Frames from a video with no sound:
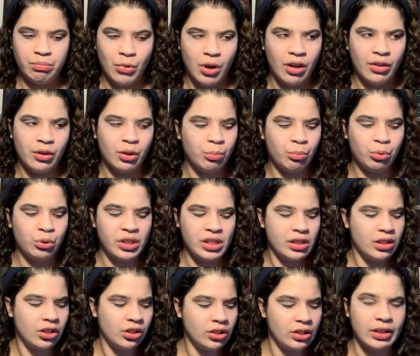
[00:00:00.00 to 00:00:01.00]
other
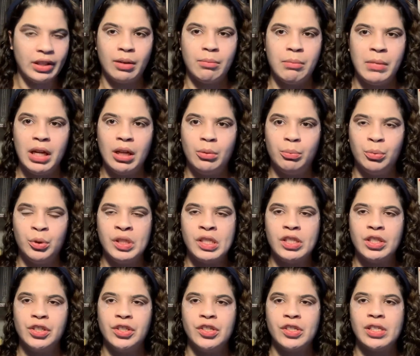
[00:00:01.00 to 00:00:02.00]
prisoners, like male
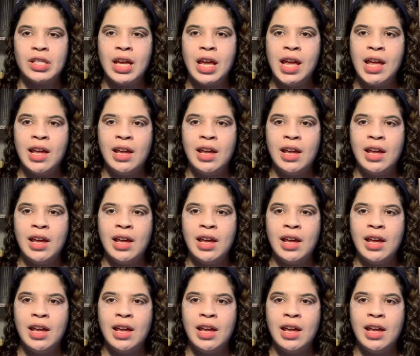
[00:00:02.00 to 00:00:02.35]
prisoners.